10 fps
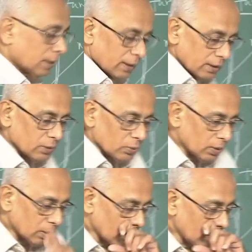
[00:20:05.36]
and this is
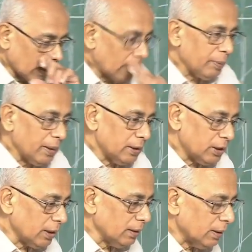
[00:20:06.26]
what is going to happen in
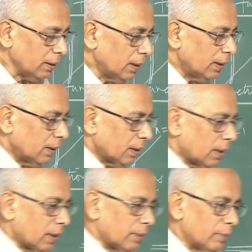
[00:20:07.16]
general,
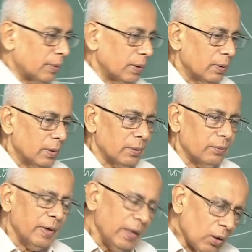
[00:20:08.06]

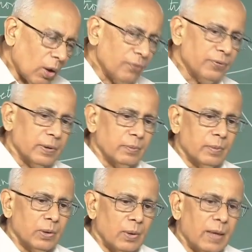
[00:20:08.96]
very often
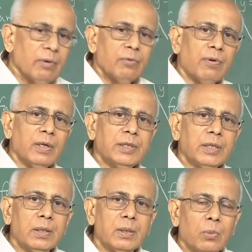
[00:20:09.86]
when you have a
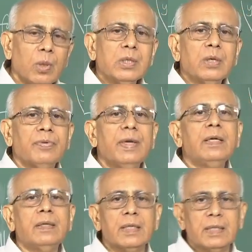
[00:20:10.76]
function, what's of
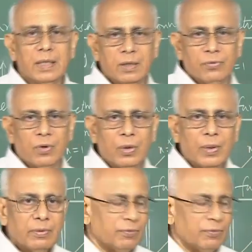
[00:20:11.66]
interest are the following